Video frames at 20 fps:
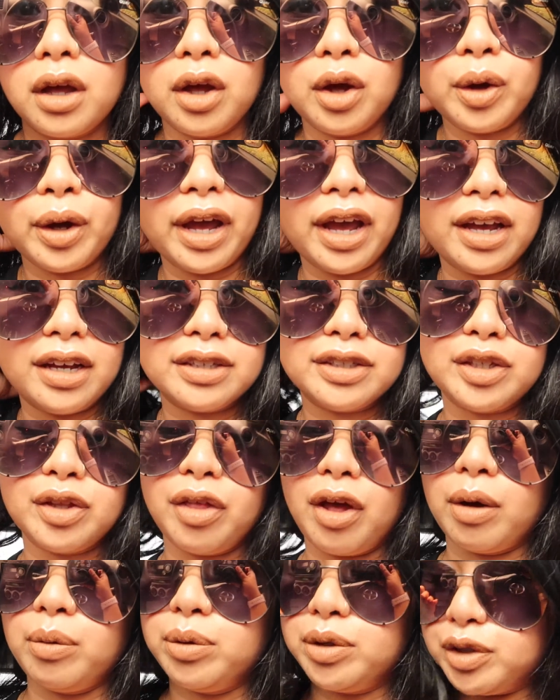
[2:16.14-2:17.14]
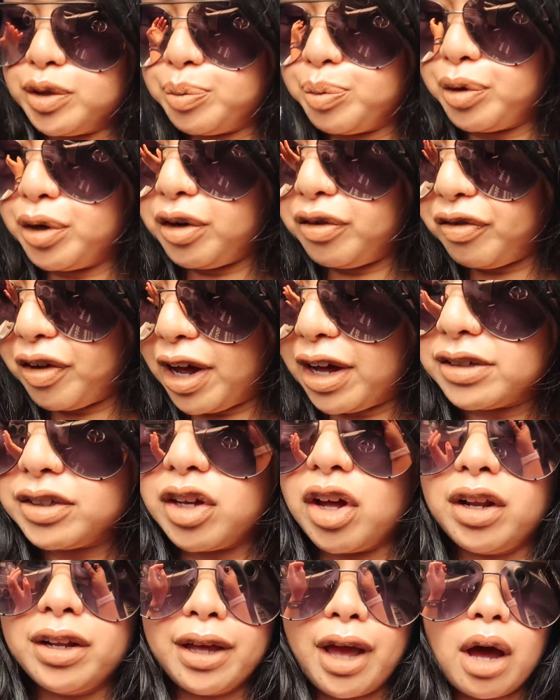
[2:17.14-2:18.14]
Okay, so that was pretty fast.
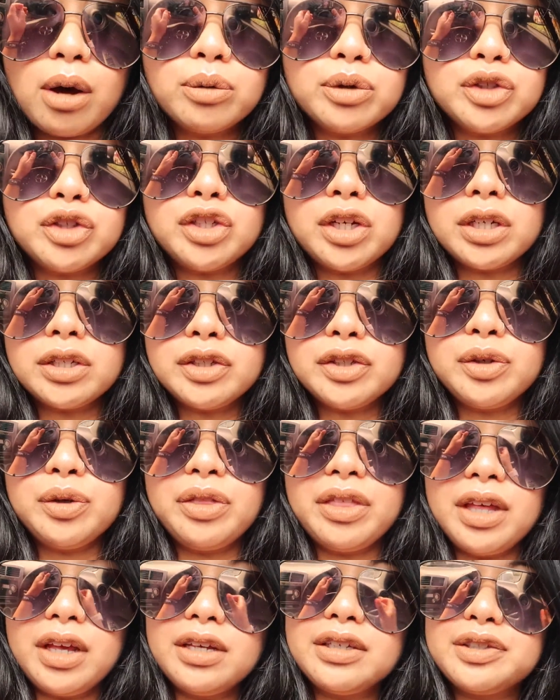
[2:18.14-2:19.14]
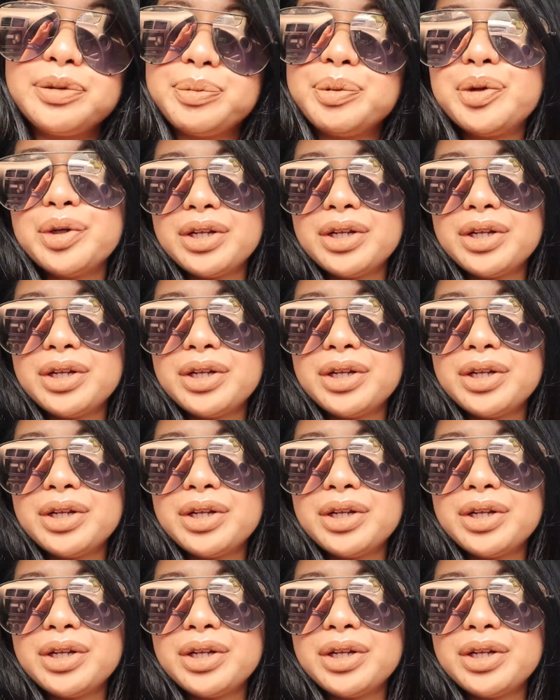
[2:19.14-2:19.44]
All I got was just two things,